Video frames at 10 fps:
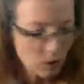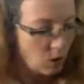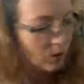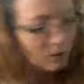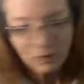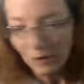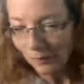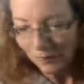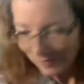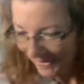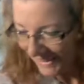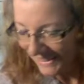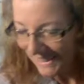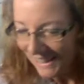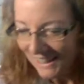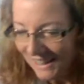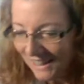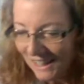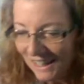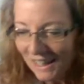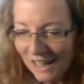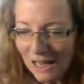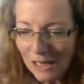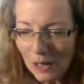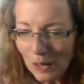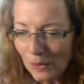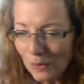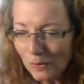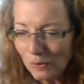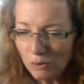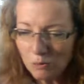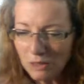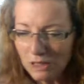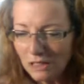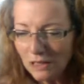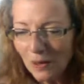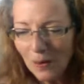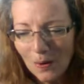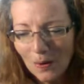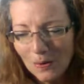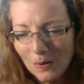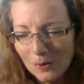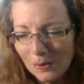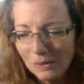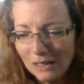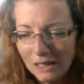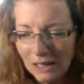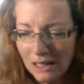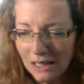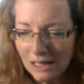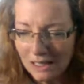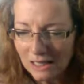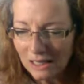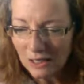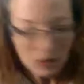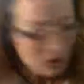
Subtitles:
Oh, yeah. Hang on to me all day.